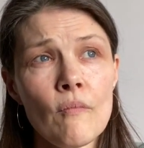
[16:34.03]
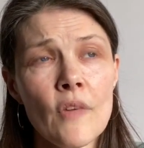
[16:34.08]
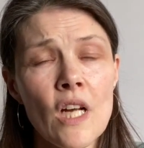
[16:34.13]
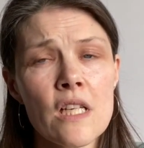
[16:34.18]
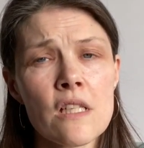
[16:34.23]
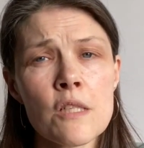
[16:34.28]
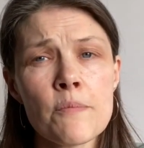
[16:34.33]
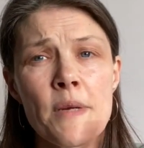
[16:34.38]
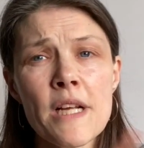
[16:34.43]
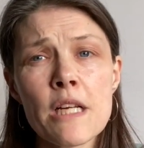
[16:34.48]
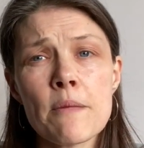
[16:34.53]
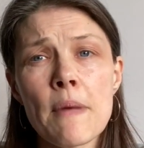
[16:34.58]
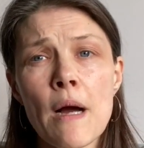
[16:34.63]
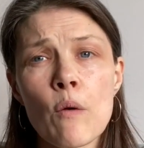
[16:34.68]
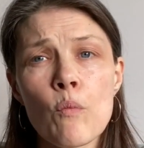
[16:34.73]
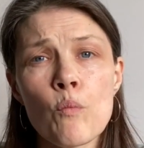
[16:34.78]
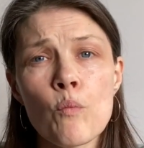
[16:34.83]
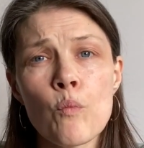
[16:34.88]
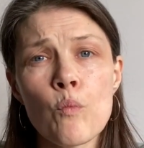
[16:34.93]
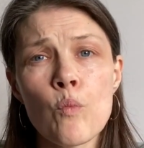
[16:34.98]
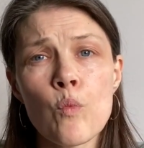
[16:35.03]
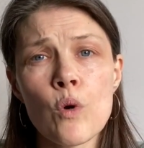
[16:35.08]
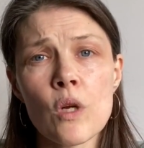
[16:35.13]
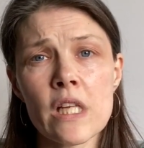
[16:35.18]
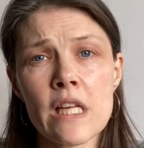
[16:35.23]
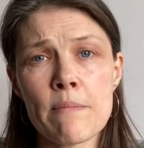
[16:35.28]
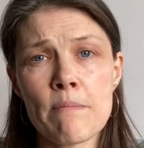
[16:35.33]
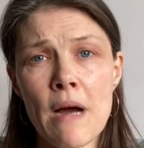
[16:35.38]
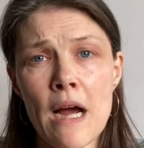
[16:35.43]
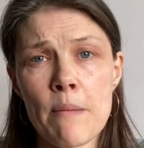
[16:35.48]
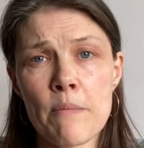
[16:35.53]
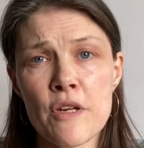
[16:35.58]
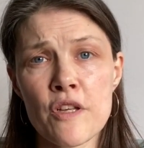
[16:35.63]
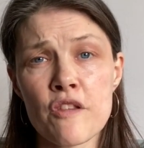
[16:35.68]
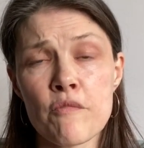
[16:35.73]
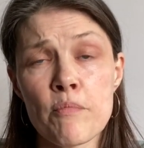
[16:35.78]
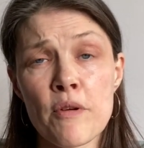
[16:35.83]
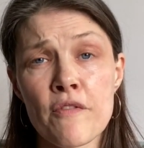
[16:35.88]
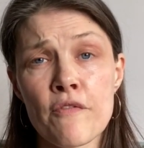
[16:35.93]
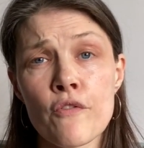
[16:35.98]
speaking about Woolly
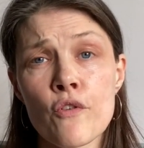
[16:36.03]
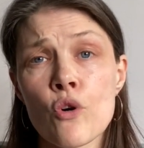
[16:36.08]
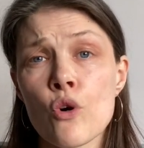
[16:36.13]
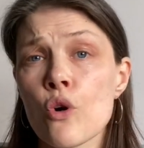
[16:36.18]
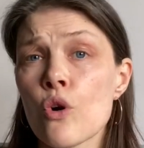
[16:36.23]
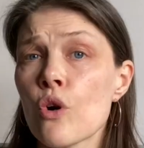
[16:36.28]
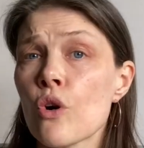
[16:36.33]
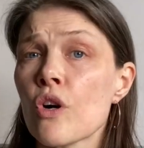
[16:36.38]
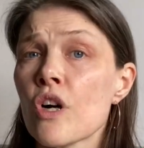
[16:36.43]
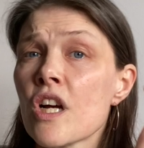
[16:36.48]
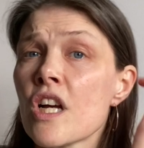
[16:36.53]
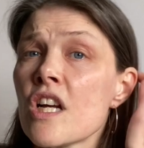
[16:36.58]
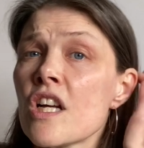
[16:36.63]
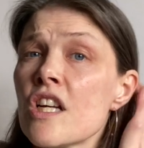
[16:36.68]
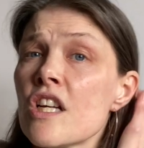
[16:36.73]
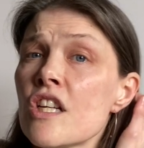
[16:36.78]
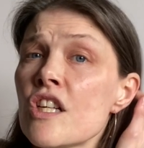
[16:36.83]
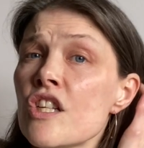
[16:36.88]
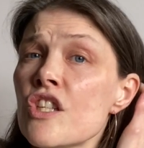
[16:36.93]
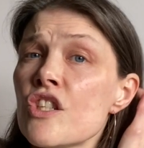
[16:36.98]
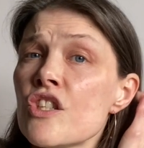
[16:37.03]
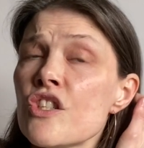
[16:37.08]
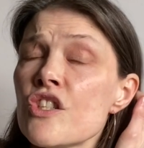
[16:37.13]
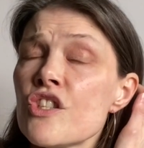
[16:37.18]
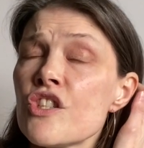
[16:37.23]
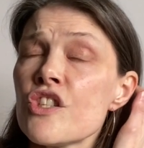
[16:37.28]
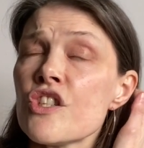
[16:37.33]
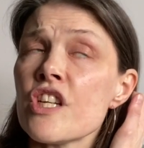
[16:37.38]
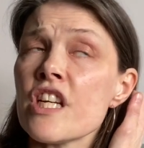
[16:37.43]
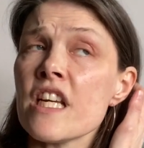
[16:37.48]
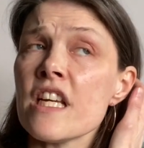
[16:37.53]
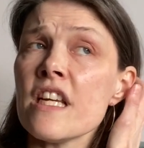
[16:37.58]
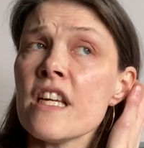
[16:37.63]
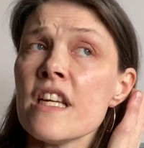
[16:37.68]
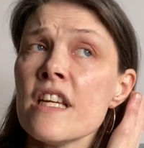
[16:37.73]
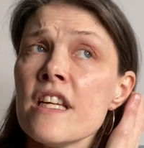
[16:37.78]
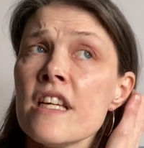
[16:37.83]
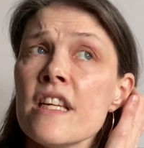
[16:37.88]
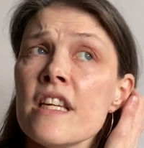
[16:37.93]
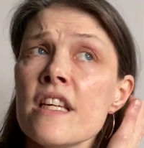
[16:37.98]
Mammoth before,
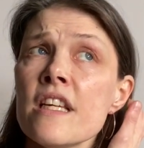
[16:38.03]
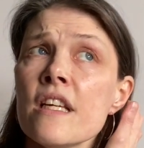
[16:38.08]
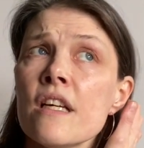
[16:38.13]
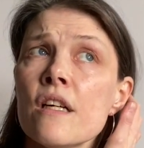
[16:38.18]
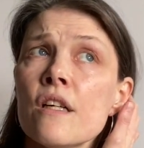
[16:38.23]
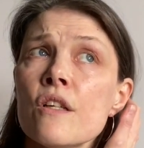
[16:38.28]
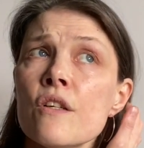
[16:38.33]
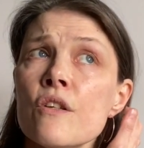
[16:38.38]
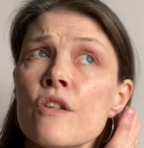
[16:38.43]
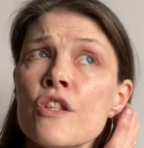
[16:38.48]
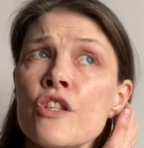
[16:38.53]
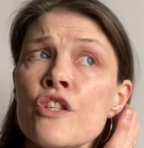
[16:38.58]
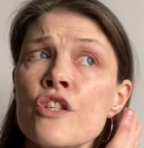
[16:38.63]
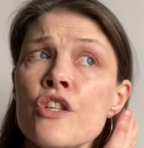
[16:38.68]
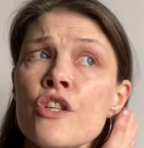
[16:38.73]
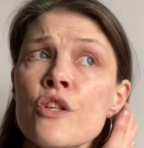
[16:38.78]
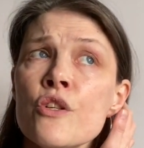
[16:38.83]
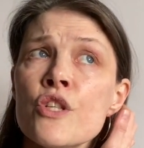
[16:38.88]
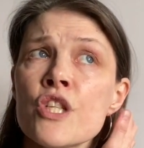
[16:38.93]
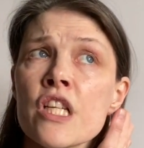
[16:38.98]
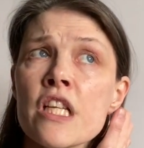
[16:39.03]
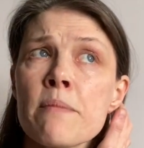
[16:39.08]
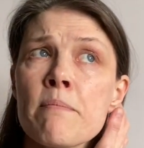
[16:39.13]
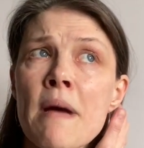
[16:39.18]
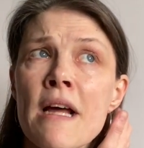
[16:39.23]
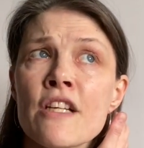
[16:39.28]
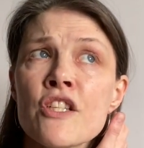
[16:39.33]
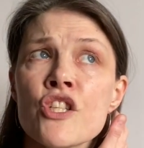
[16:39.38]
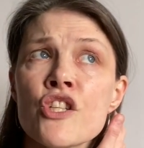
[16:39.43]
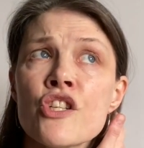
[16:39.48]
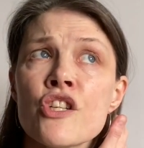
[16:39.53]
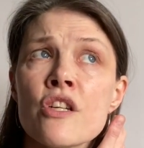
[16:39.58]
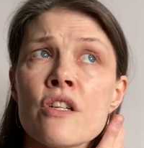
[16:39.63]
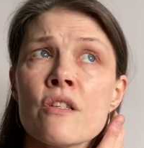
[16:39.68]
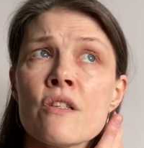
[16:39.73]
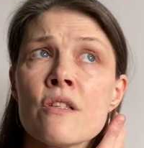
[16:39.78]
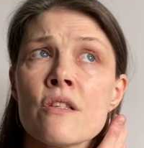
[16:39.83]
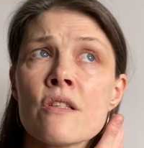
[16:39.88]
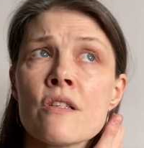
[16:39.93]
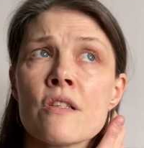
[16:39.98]
she usually
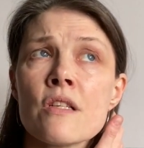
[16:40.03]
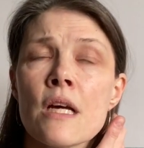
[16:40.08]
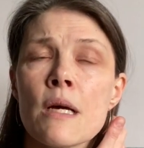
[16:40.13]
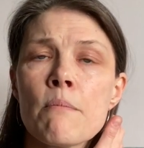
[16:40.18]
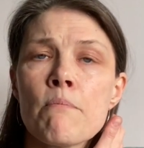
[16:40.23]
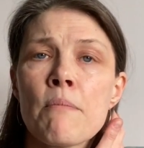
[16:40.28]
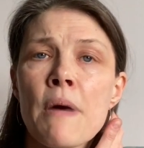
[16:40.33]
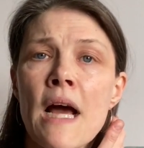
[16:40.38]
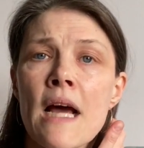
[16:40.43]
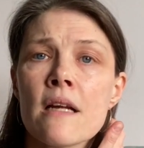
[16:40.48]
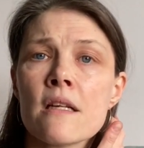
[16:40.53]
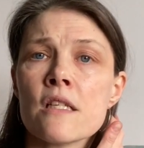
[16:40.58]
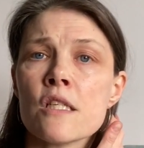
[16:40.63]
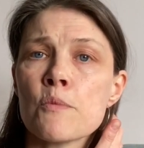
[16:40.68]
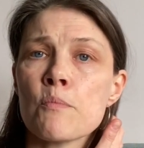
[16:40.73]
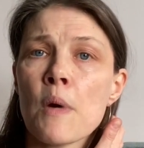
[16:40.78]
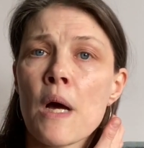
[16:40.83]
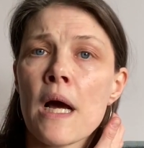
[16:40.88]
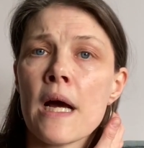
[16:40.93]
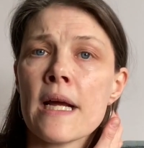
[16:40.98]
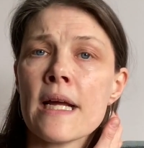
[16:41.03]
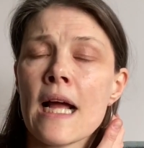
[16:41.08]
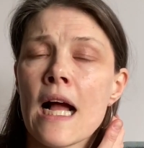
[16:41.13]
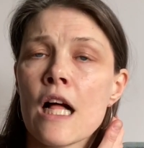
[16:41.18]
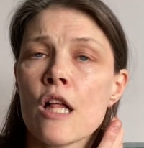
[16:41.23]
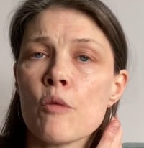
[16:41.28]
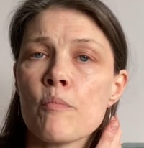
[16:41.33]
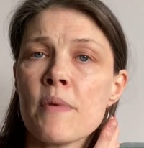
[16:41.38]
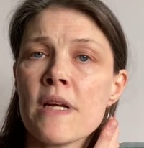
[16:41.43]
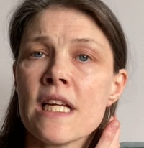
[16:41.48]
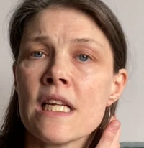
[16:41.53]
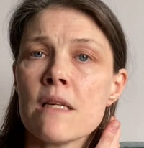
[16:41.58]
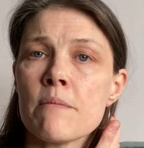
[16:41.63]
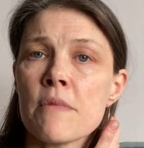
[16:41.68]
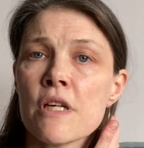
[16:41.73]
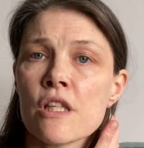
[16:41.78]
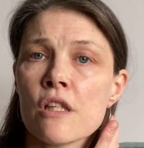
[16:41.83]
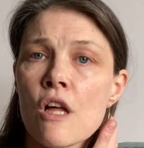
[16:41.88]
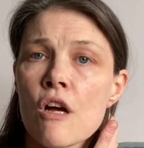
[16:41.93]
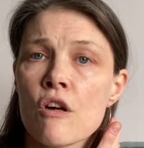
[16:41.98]
mentions patterns by Ailbiona
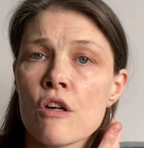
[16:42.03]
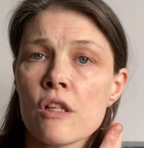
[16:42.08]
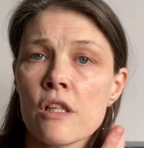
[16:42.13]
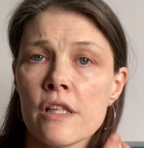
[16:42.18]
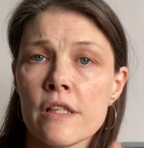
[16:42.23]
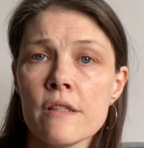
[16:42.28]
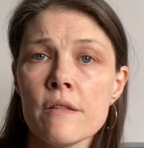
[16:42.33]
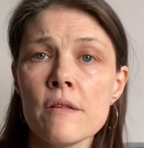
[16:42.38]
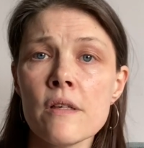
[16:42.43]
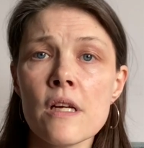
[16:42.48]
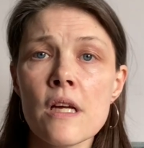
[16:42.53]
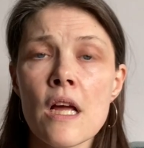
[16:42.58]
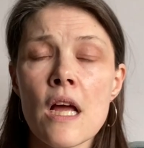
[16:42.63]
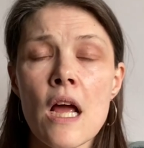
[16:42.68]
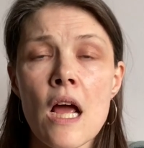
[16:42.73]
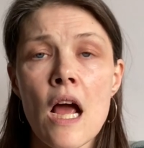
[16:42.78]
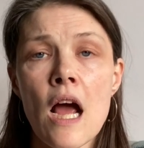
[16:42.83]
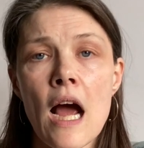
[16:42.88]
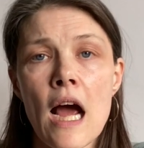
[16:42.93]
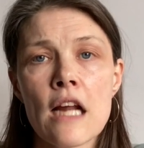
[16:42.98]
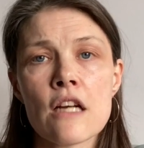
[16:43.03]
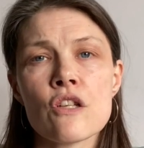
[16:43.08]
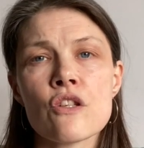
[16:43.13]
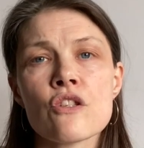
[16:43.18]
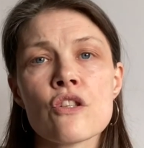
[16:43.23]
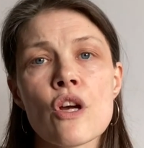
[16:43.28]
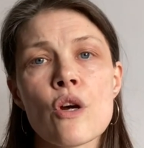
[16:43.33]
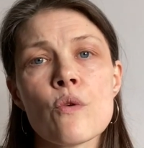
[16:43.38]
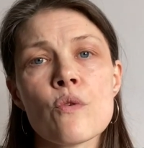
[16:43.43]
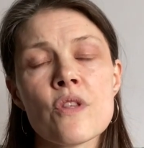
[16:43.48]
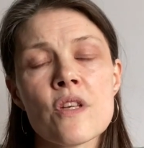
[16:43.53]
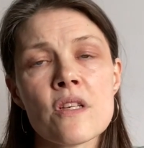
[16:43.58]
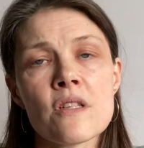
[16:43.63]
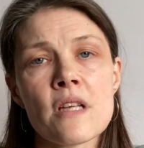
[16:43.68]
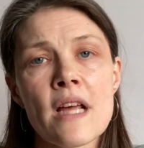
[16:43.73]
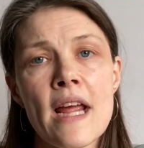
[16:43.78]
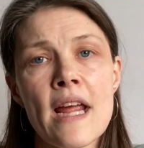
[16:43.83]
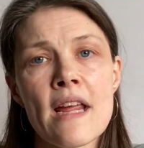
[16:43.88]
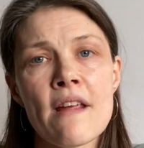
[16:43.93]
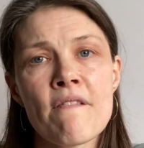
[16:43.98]
McLochlainn, and so there's
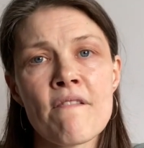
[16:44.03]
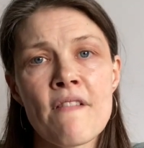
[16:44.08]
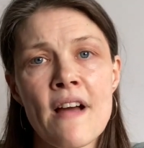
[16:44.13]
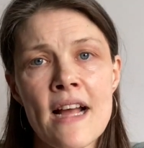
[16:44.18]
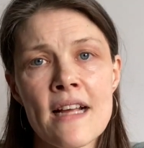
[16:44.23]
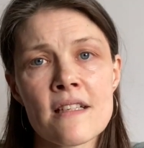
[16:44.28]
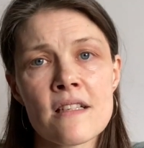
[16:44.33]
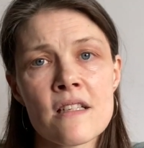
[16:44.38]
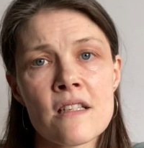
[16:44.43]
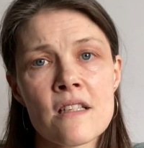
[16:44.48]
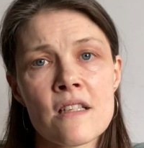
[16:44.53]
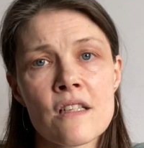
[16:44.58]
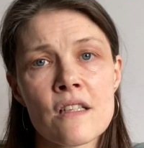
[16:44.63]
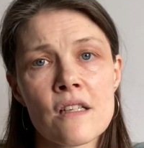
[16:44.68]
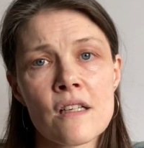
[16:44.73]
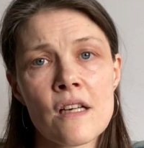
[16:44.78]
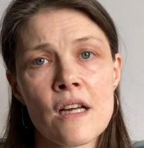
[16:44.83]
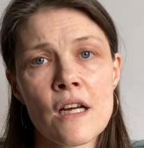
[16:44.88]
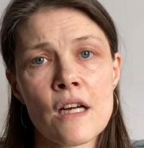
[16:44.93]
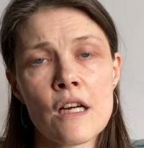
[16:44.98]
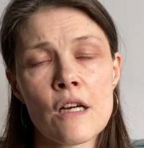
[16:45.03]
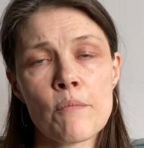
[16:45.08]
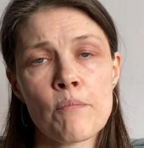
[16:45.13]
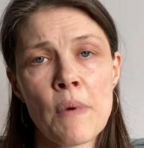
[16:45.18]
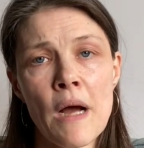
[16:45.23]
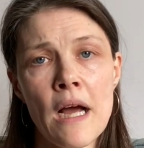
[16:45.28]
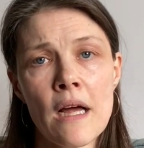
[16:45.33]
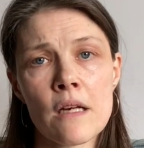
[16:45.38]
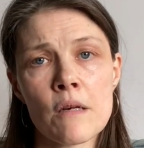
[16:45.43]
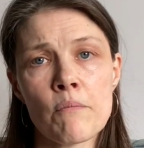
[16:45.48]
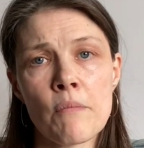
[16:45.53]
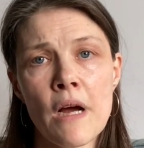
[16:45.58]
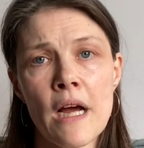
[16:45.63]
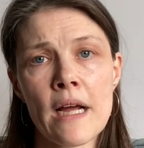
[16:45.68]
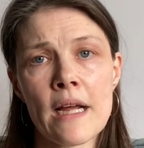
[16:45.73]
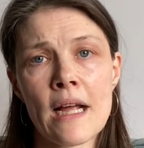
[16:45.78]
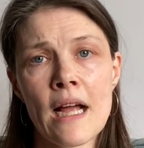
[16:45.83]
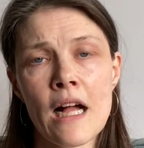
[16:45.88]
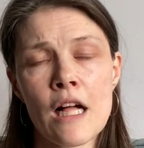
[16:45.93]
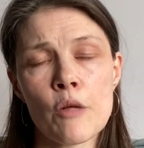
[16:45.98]
a vest pattern
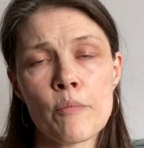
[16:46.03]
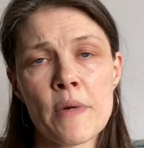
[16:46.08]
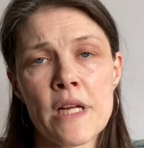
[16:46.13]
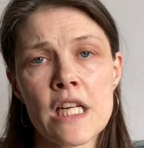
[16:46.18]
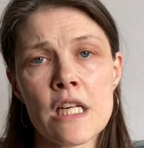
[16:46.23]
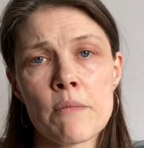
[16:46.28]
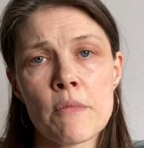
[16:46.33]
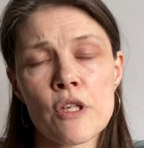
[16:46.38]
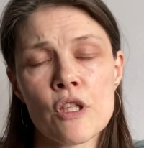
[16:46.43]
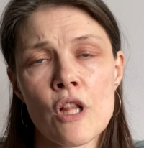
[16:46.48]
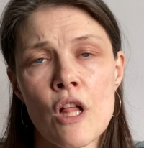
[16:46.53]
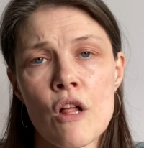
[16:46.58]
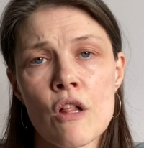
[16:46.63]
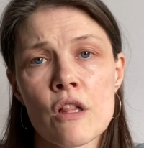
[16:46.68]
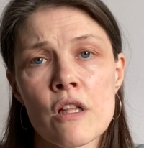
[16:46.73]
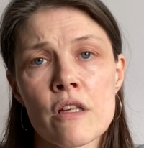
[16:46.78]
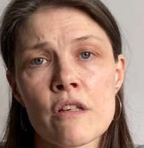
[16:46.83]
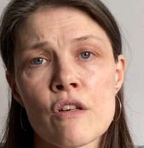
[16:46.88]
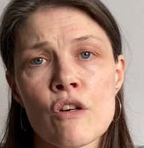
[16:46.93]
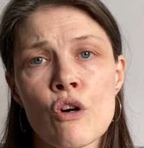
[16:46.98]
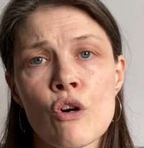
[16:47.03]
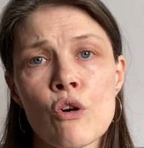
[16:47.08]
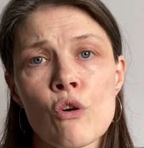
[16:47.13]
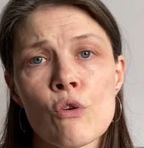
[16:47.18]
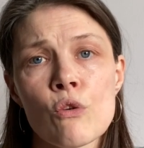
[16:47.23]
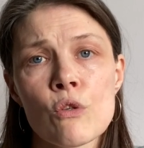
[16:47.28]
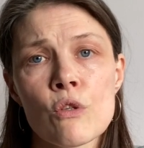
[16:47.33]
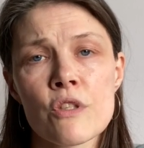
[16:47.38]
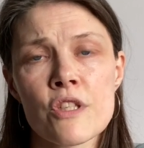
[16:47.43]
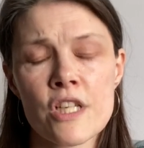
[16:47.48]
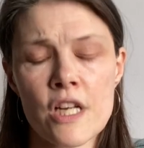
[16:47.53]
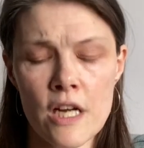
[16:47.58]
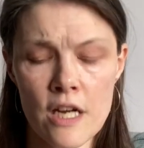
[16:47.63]
by Ailbiona McLochlainn called